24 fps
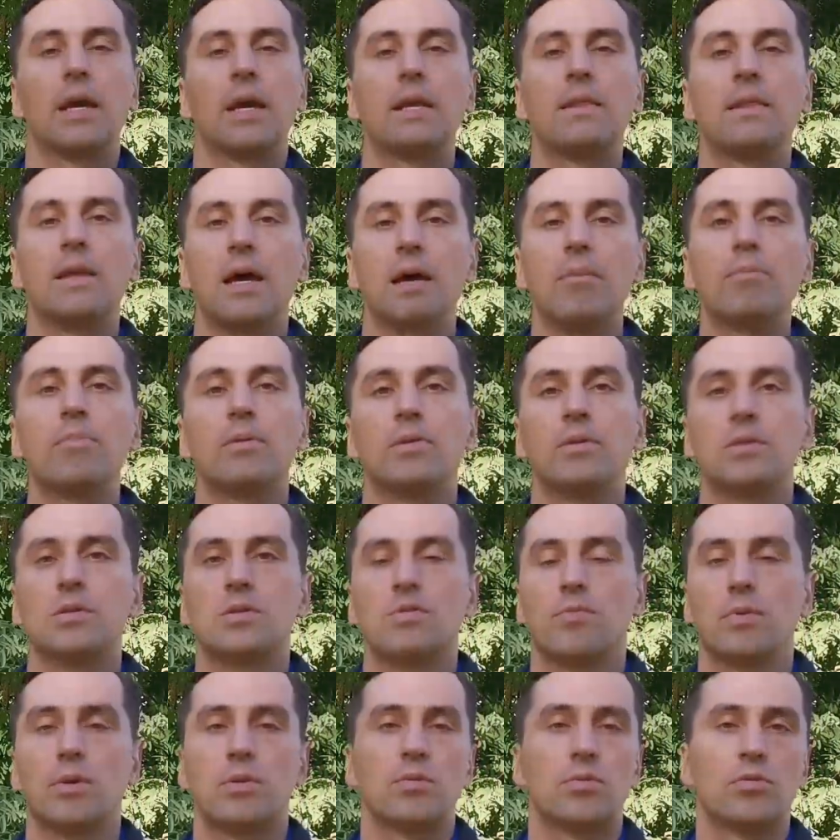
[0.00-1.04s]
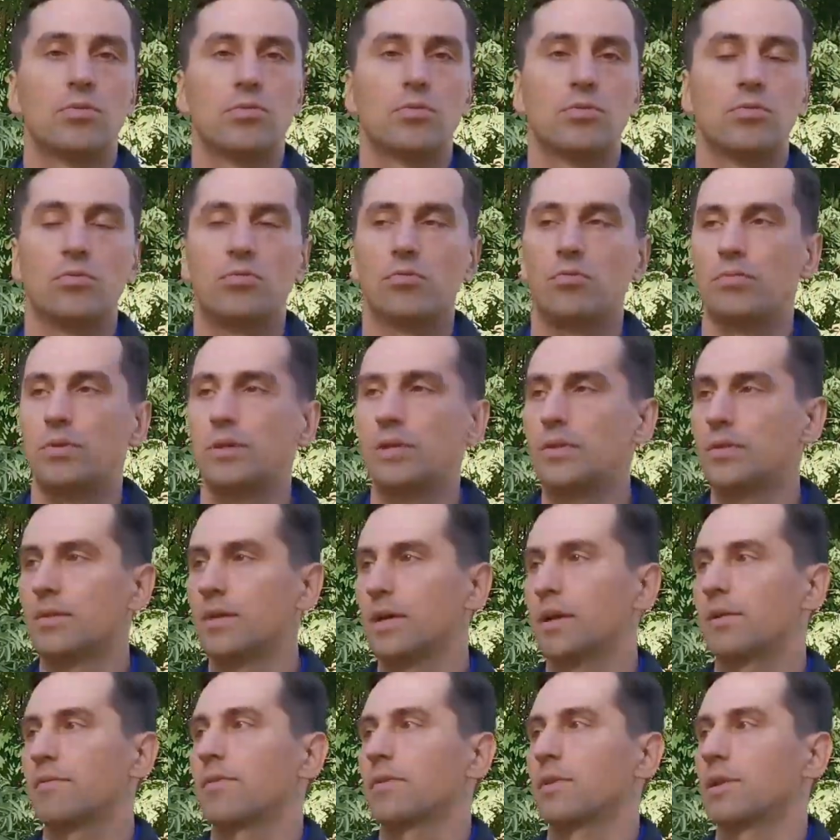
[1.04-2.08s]
It happens when you didn't
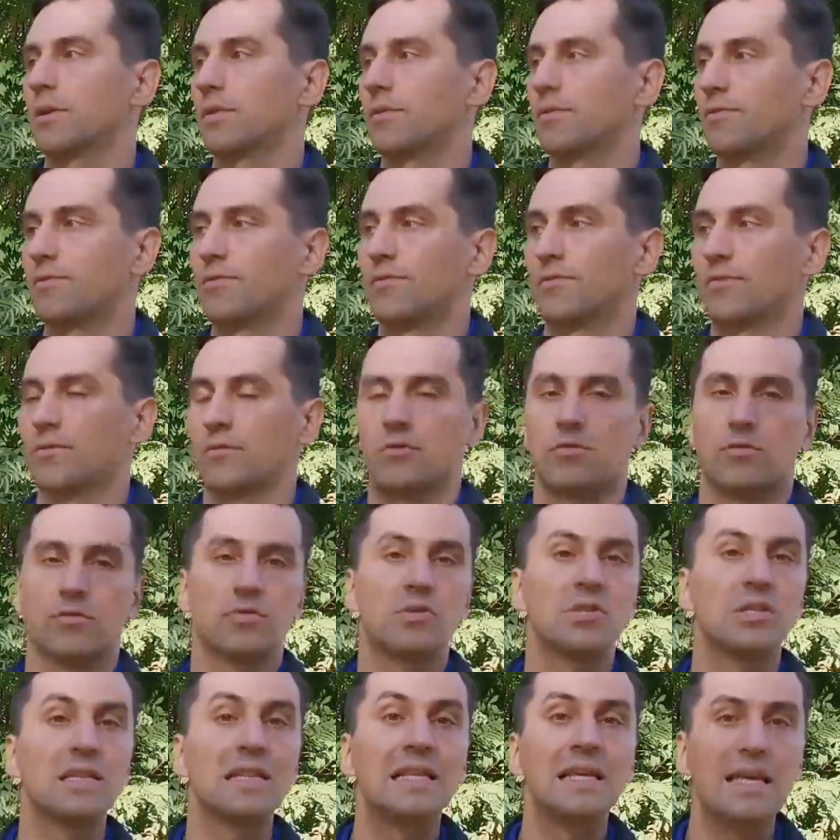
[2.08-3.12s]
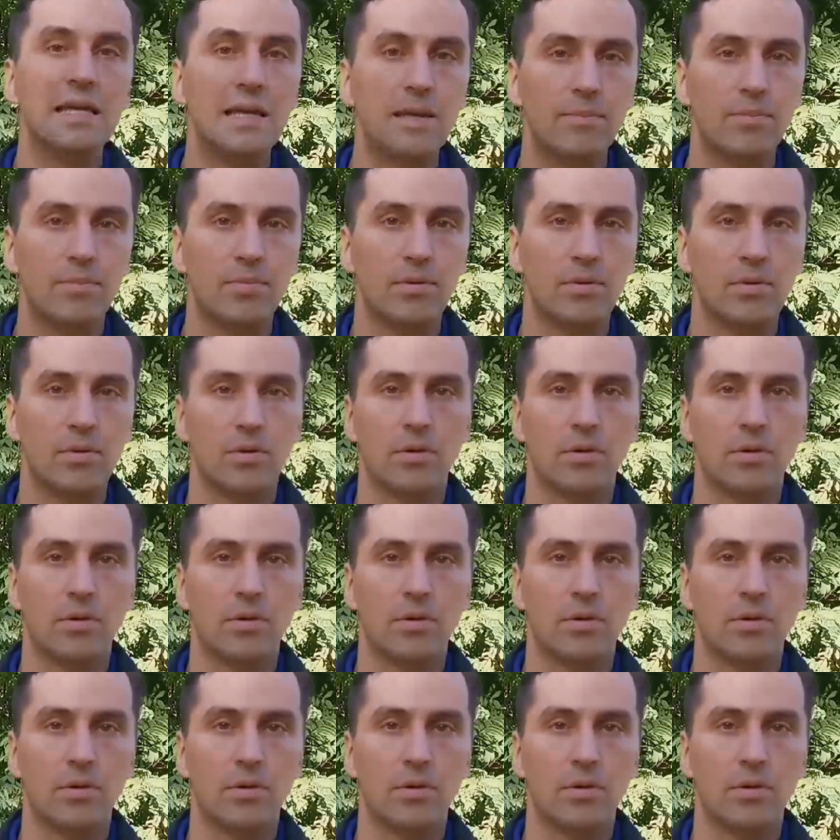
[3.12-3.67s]
have enough uh, sleep,